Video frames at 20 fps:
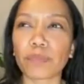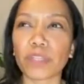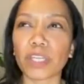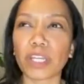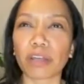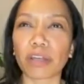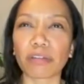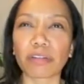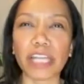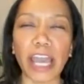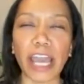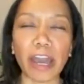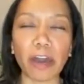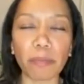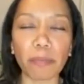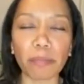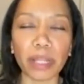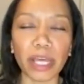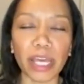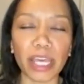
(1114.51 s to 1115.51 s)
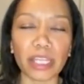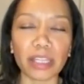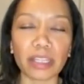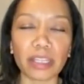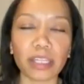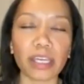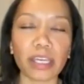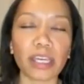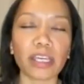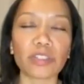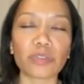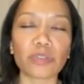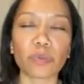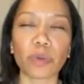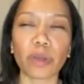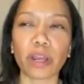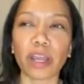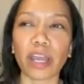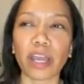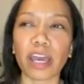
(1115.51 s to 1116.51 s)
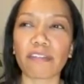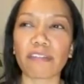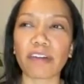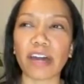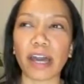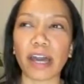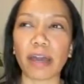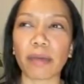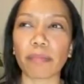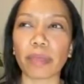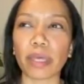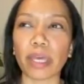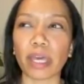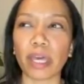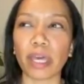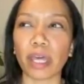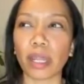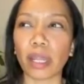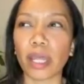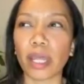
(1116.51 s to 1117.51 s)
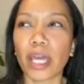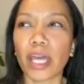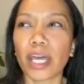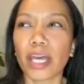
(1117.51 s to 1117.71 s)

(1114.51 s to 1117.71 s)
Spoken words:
you know, downplaying things? Where have I been